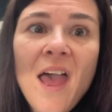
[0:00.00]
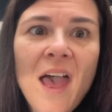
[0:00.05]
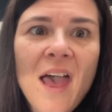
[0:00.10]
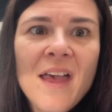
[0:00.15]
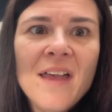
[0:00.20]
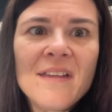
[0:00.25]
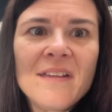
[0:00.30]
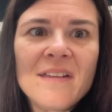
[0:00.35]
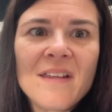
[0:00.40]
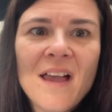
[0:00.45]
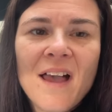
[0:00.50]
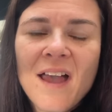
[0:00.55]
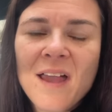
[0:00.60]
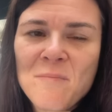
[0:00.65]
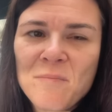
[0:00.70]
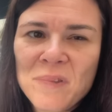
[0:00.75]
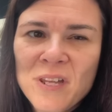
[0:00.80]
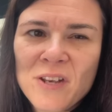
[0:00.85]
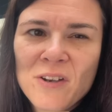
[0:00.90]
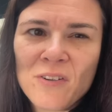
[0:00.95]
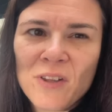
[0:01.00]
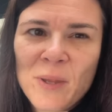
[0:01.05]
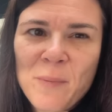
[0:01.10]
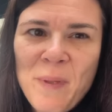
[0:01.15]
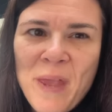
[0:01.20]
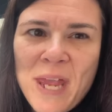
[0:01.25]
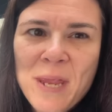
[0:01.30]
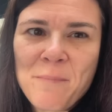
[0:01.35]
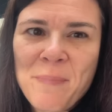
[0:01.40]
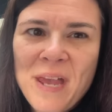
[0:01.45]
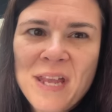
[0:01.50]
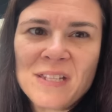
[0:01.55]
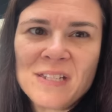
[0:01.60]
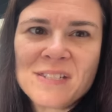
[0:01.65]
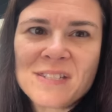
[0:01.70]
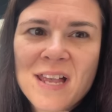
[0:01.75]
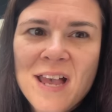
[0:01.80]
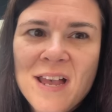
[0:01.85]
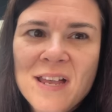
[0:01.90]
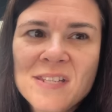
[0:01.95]
And I'm literally paying
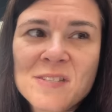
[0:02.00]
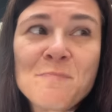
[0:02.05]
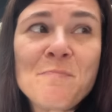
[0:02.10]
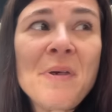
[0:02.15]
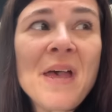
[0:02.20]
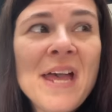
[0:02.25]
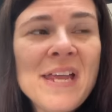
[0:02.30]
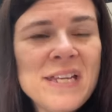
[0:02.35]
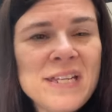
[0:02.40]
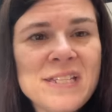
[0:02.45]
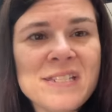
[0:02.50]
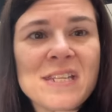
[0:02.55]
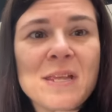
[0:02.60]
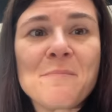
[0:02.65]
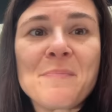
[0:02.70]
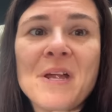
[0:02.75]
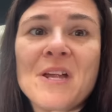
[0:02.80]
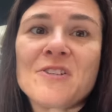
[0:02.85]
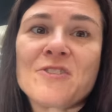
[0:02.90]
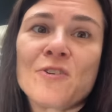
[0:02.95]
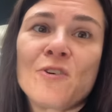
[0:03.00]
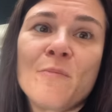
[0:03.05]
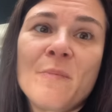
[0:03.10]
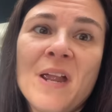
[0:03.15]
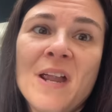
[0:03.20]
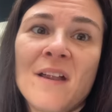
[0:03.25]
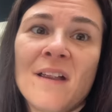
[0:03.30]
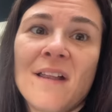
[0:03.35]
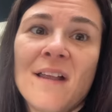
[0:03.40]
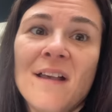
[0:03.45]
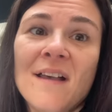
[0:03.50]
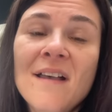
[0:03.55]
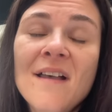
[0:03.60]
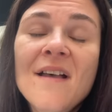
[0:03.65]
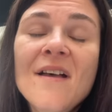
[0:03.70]
pennies, guys. Pennies compared to America.